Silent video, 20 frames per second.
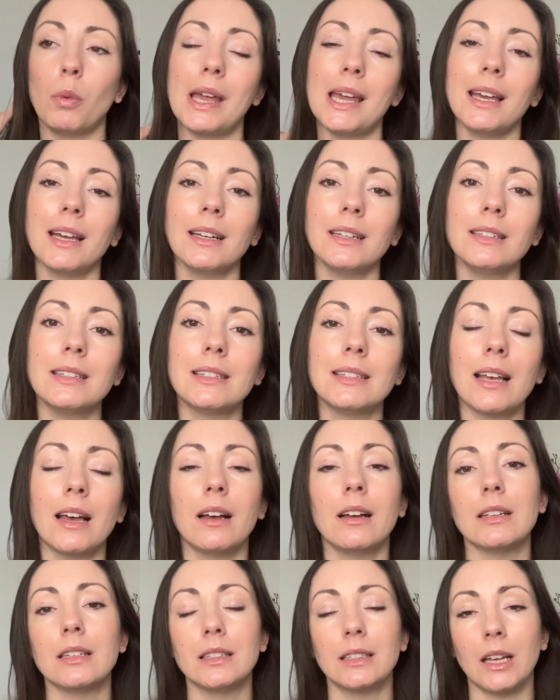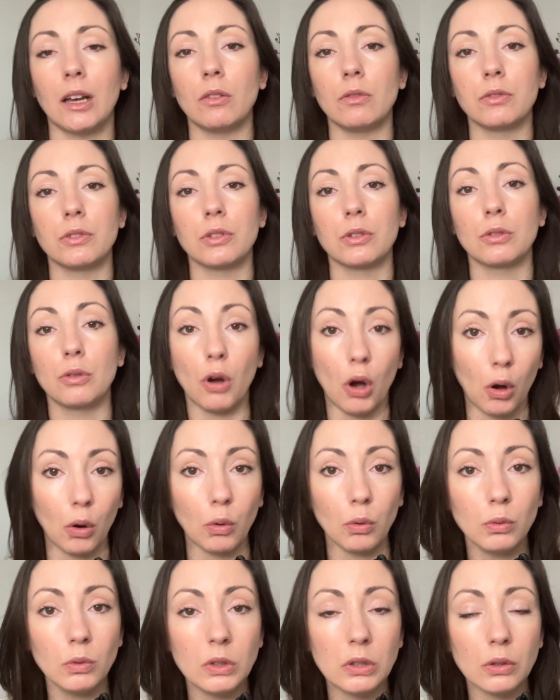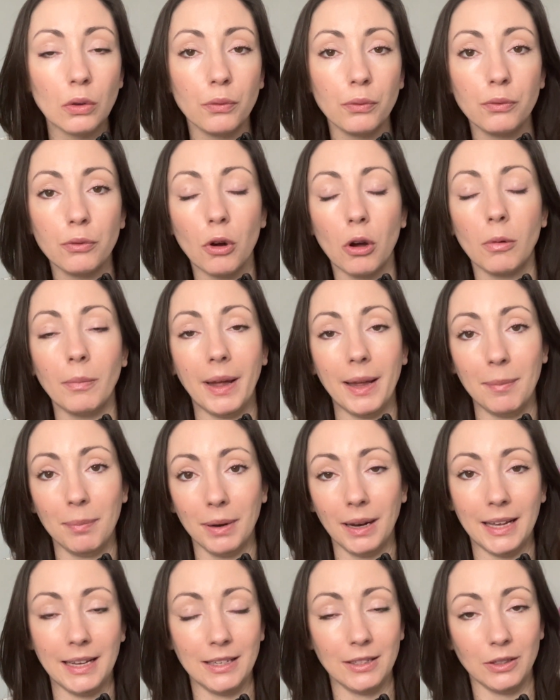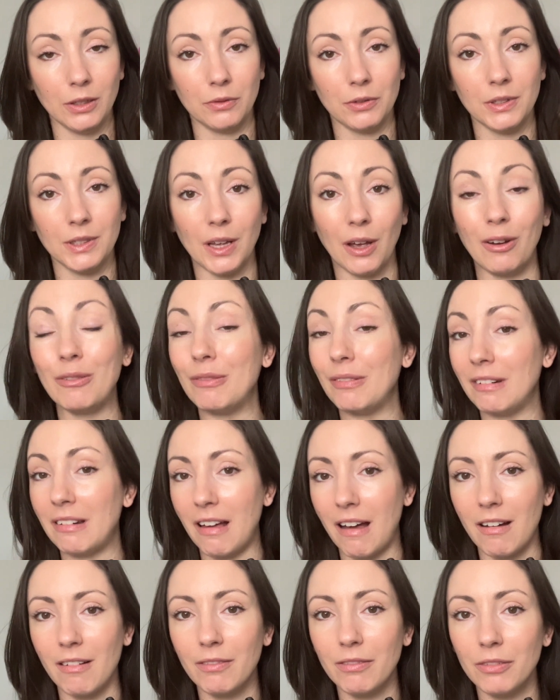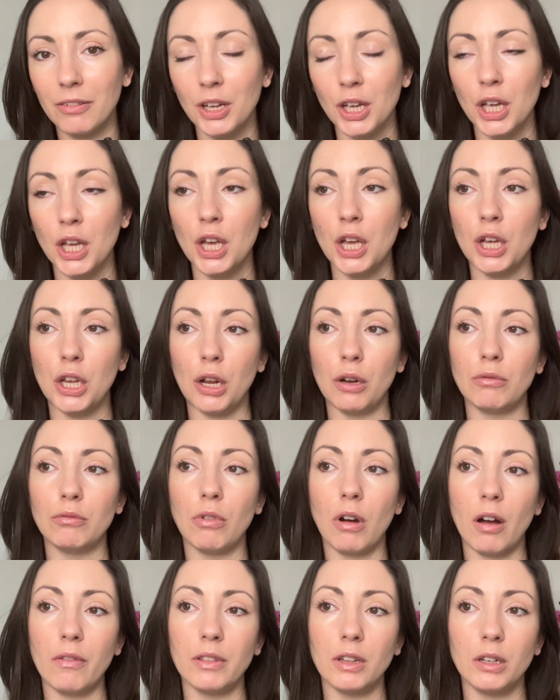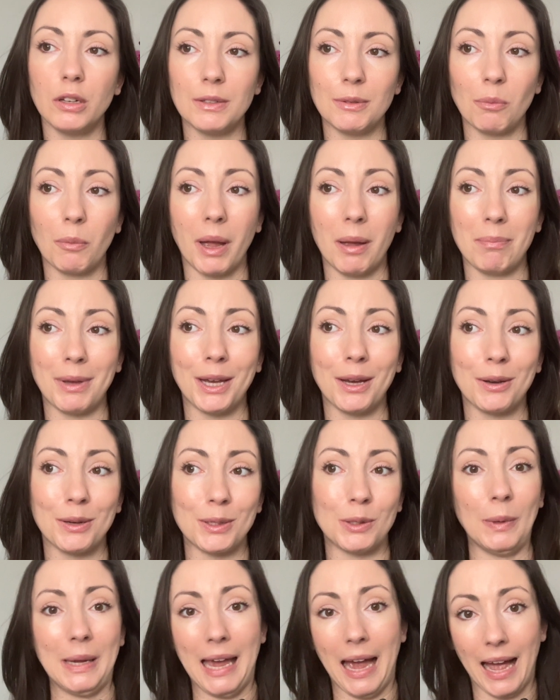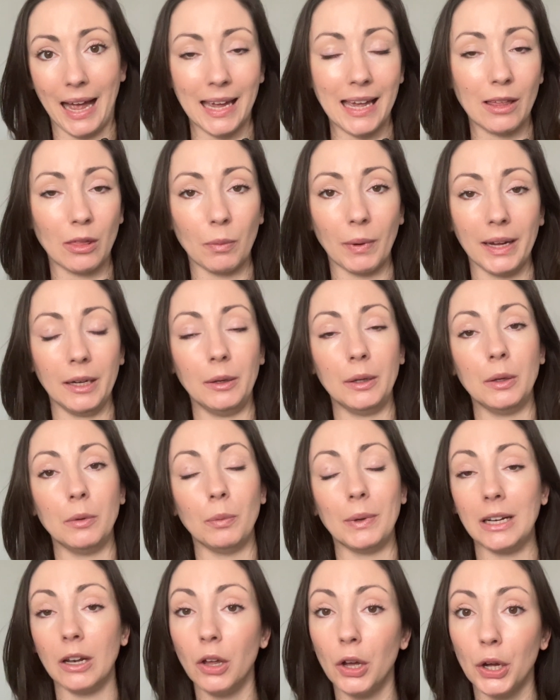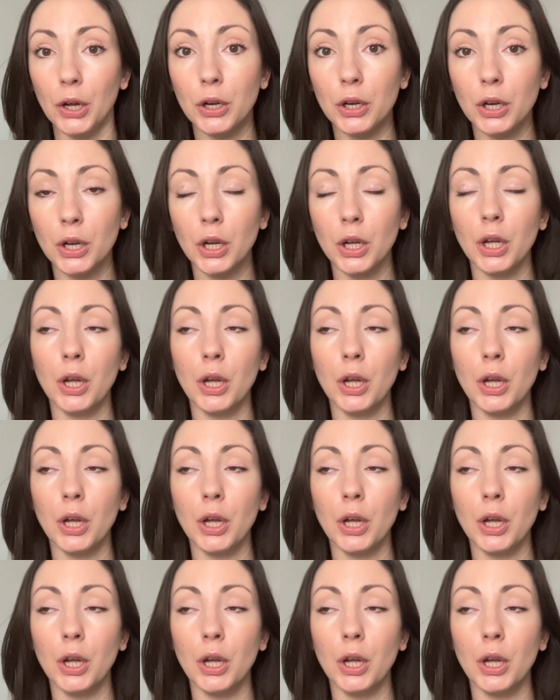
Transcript: we can set ourselves goals from a place of self-love, rather than losing weight because we hate the way we look,